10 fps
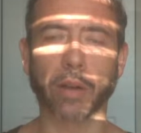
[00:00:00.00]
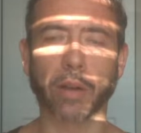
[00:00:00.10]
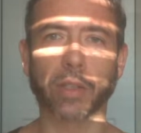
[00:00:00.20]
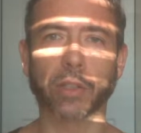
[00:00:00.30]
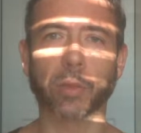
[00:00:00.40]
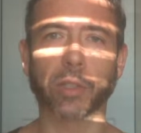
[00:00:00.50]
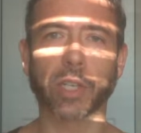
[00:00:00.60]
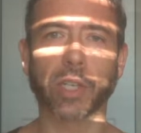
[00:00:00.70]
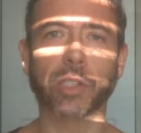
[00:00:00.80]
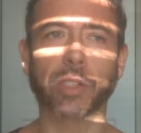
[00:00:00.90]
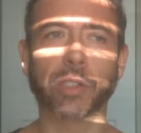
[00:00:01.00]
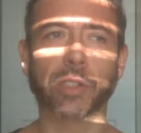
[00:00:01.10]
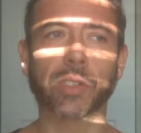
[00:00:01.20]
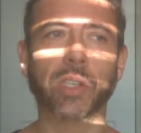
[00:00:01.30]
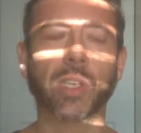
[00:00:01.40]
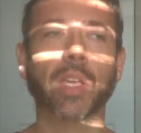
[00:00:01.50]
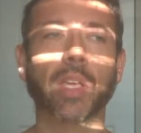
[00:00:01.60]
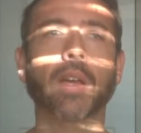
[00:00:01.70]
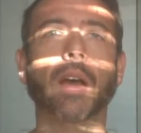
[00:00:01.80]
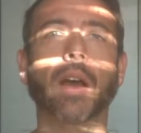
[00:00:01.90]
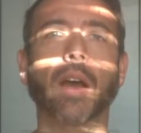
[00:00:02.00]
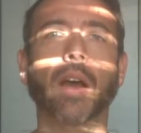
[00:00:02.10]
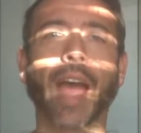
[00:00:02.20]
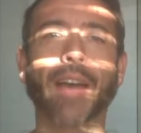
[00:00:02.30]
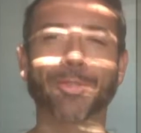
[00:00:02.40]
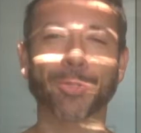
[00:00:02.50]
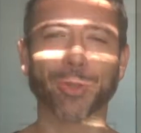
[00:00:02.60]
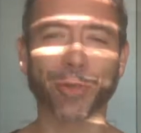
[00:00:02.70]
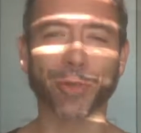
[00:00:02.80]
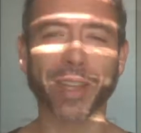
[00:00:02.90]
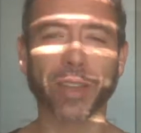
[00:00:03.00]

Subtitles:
interpretations, have to agree